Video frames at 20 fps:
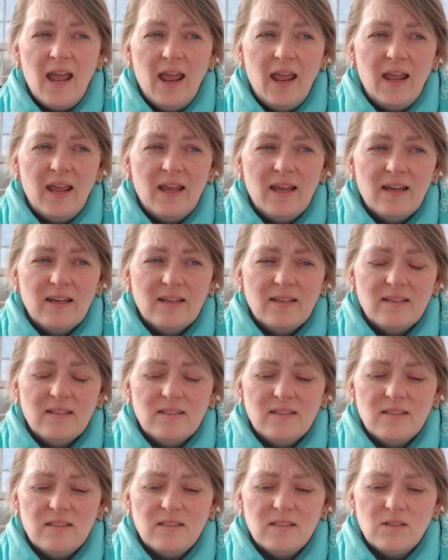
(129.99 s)

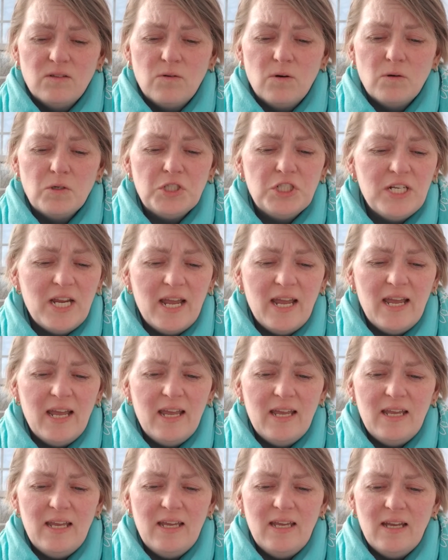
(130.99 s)
and
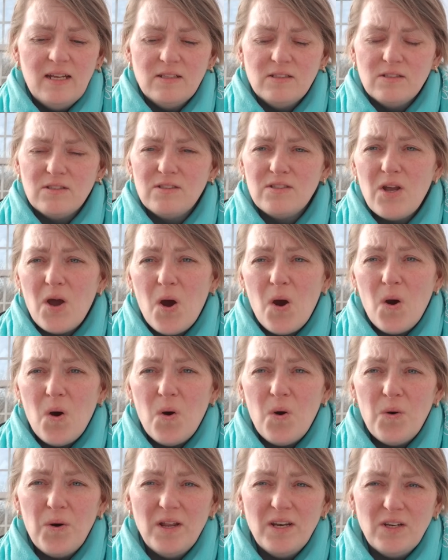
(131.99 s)
crochet and
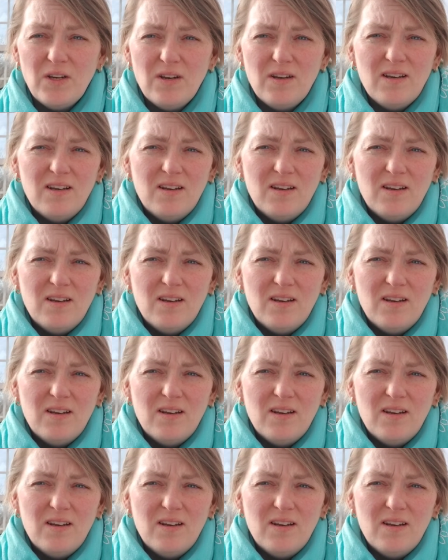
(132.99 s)
sew and